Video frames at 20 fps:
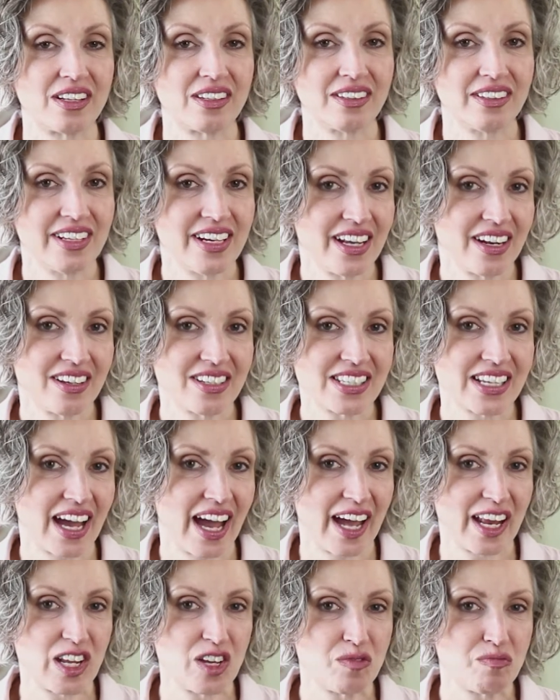little
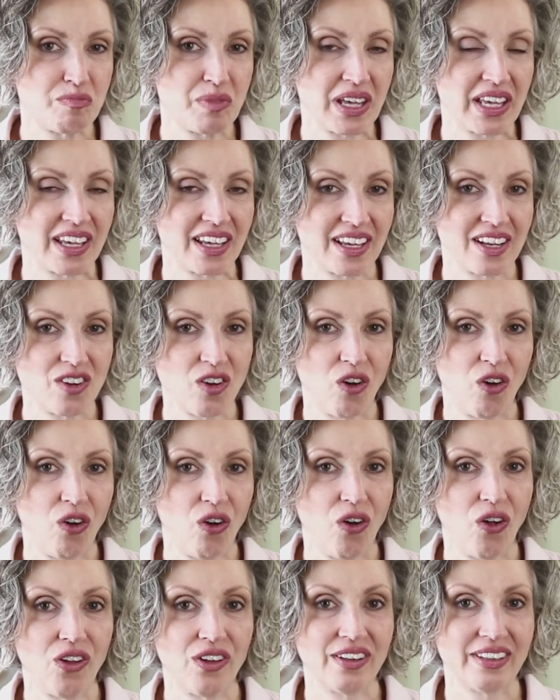tiny
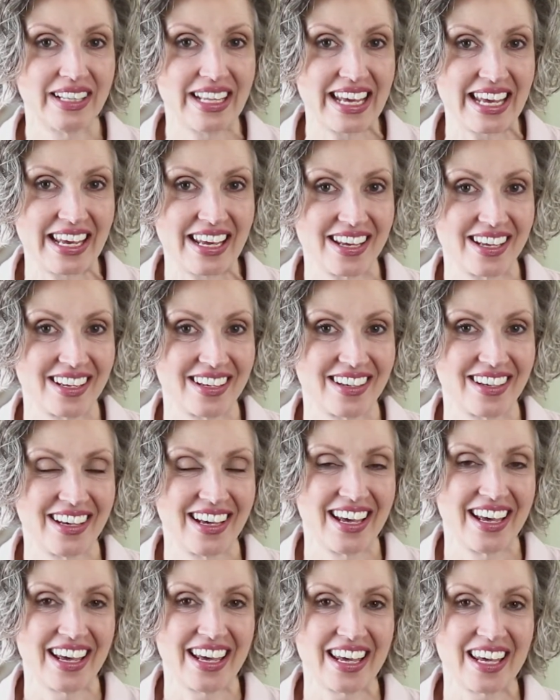pinhole leak
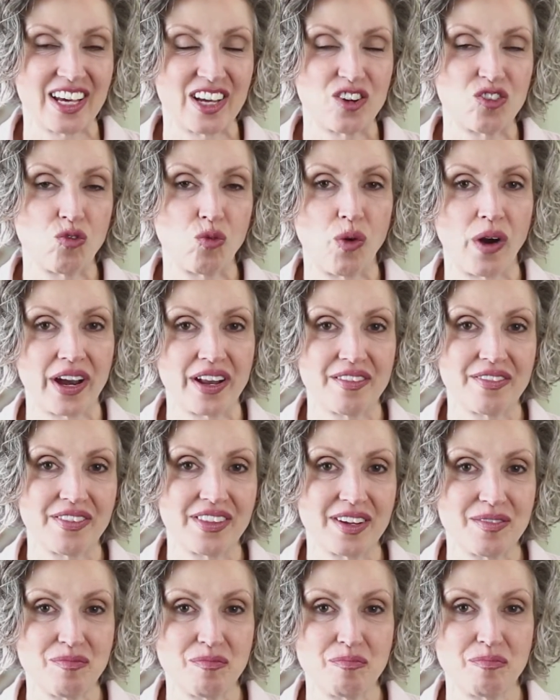in one of
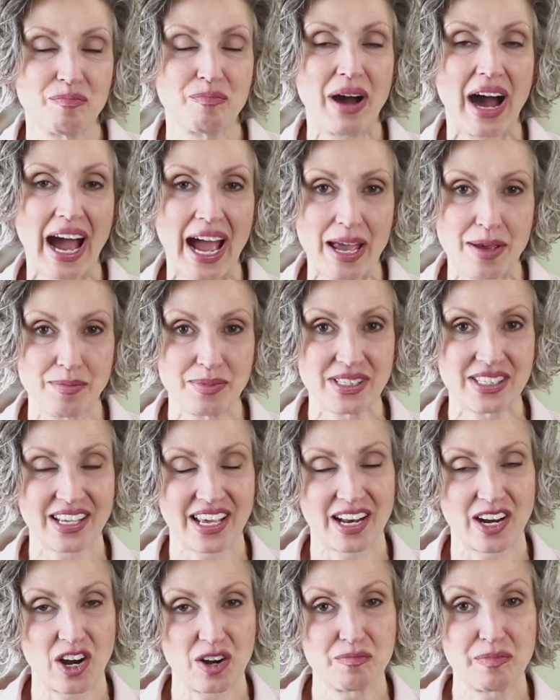the pipes
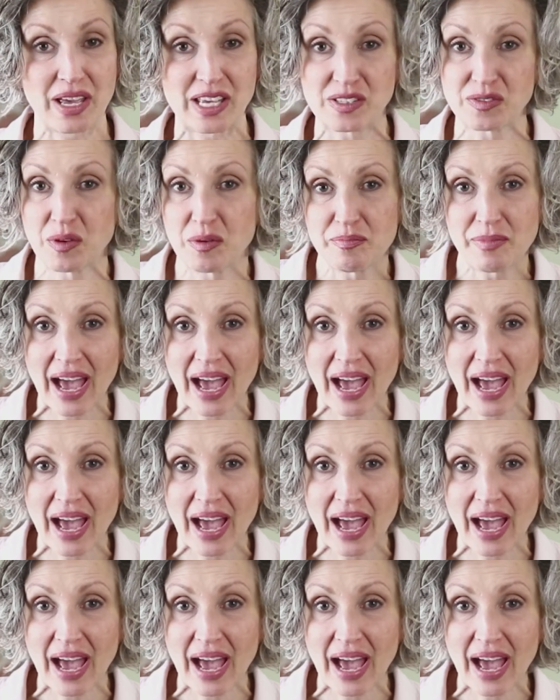in our basement